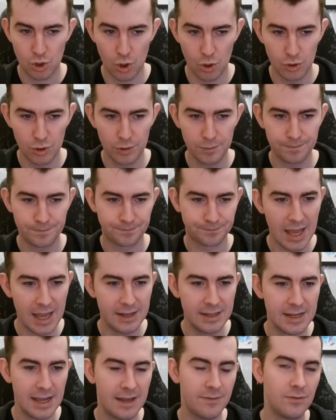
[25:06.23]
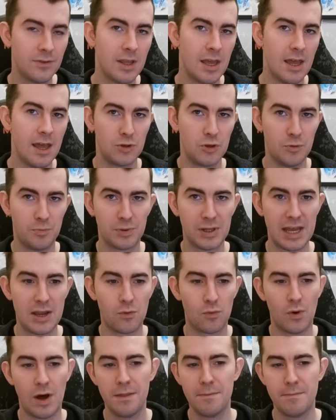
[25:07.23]
Kodo? And then you play
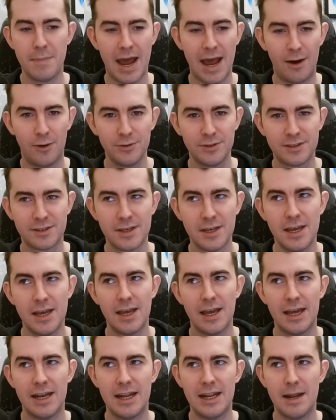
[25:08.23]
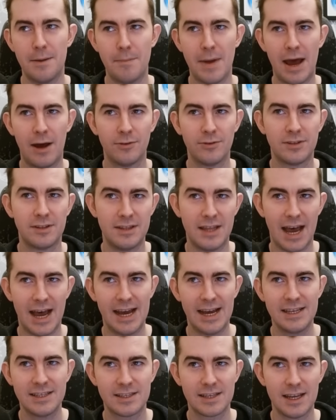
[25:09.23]
one mount, and then the mount
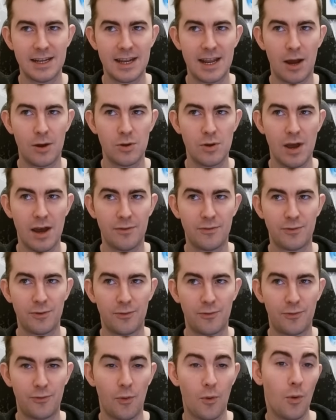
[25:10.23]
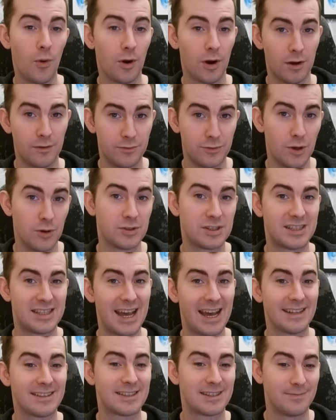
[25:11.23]
dies, and now you have 4 of those
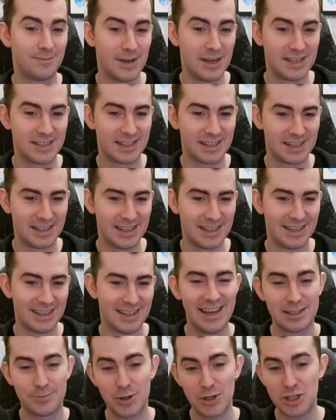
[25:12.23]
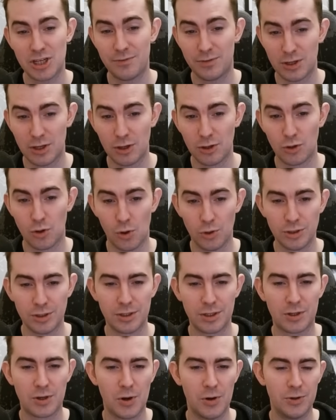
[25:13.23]
stats, basically. Especially if you can golden
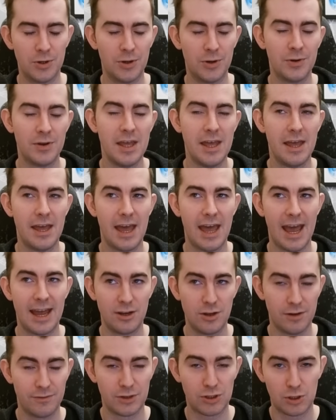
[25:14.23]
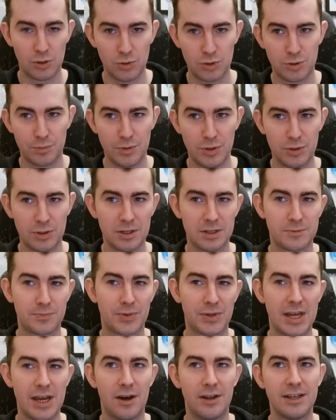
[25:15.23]
the Kodo, and you have a huge Mutinous
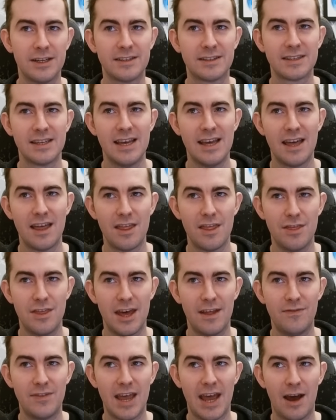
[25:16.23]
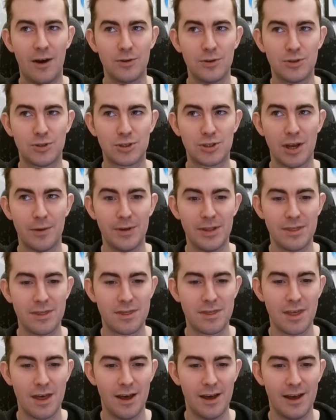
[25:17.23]
play on it, then now you summon
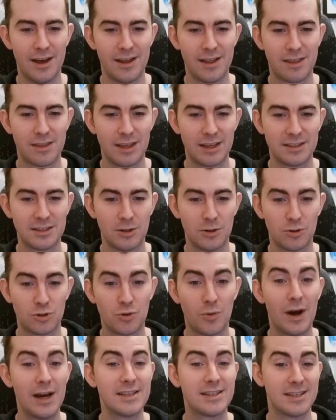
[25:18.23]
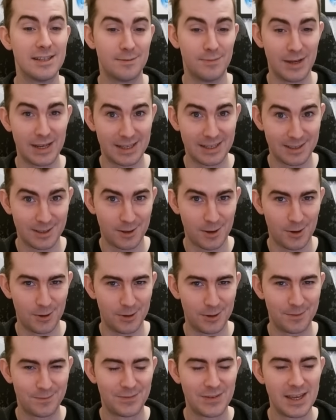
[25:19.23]
things that are twice as big as a
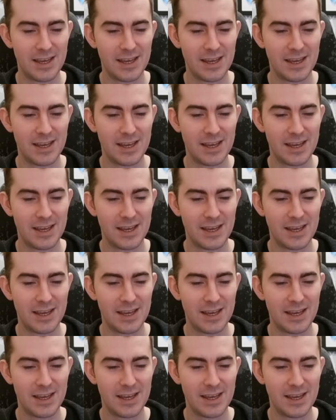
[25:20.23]
Kodo.